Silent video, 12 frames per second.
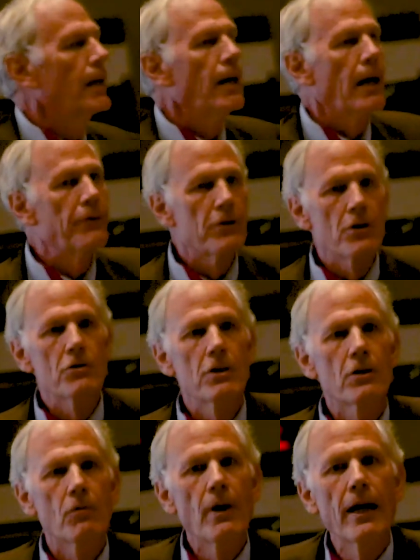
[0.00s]
And they're
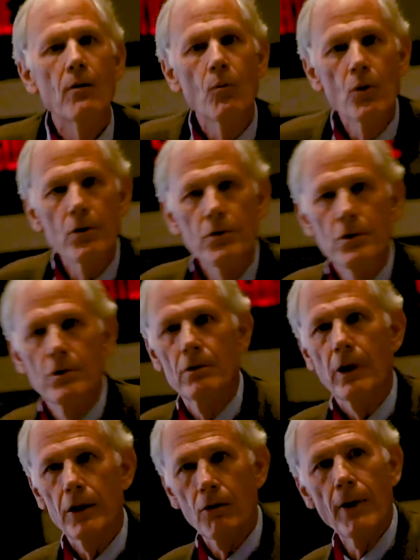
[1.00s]
using the right words
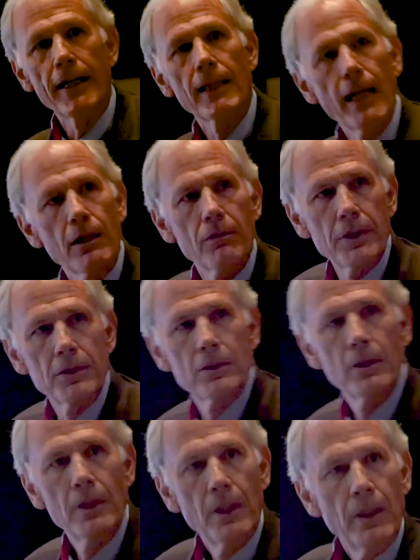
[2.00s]
and the right language.
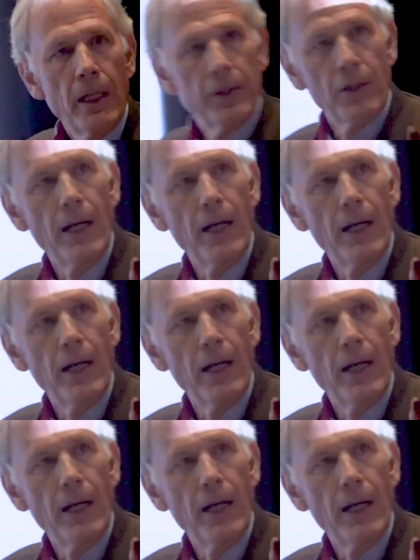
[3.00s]
And they're